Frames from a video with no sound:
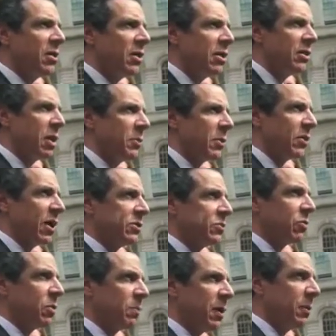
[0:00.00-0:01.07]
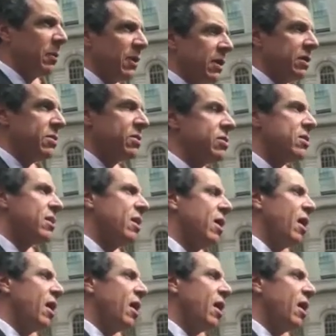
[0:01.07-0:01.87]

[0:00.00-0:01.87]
think Democrats and Republicans,